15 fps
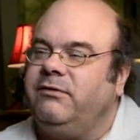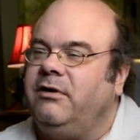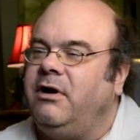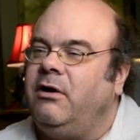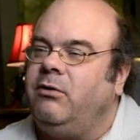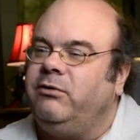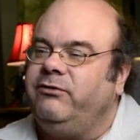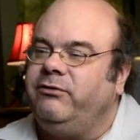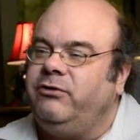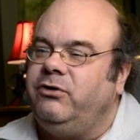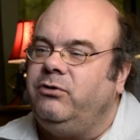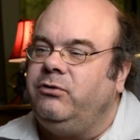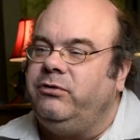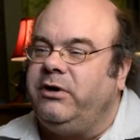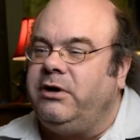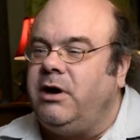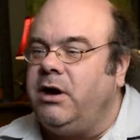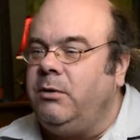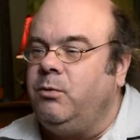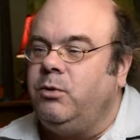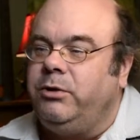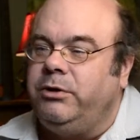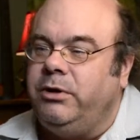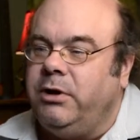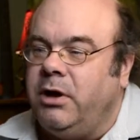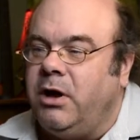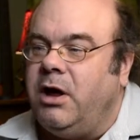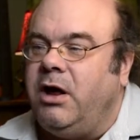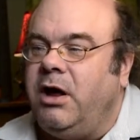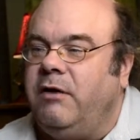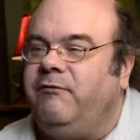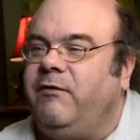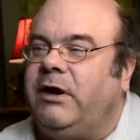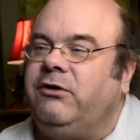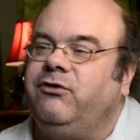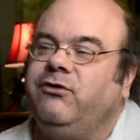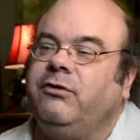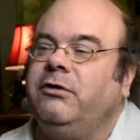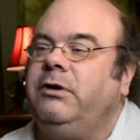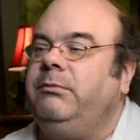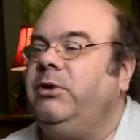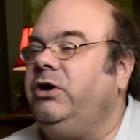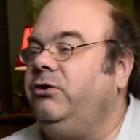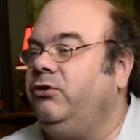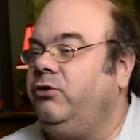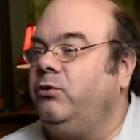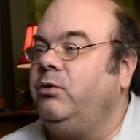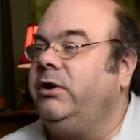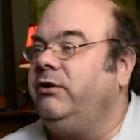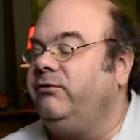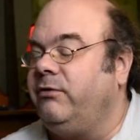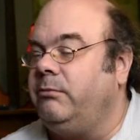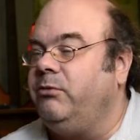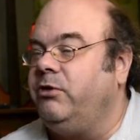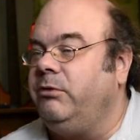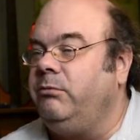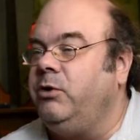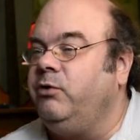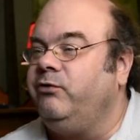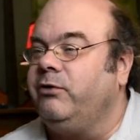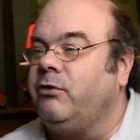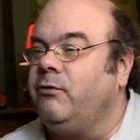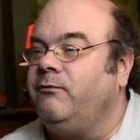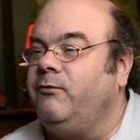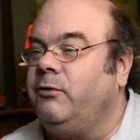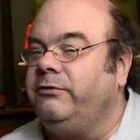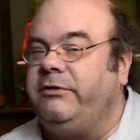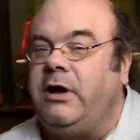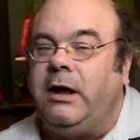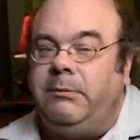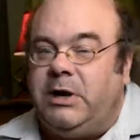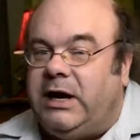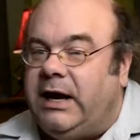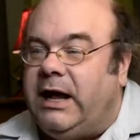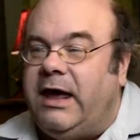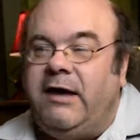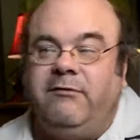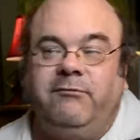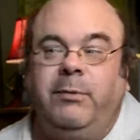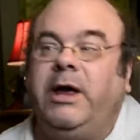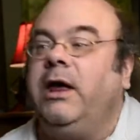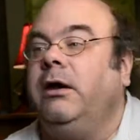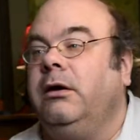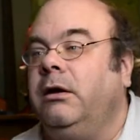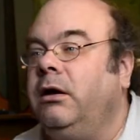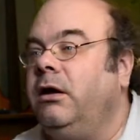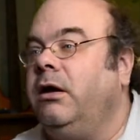And I always knew that I would eventually be doing something musical full time, and I have been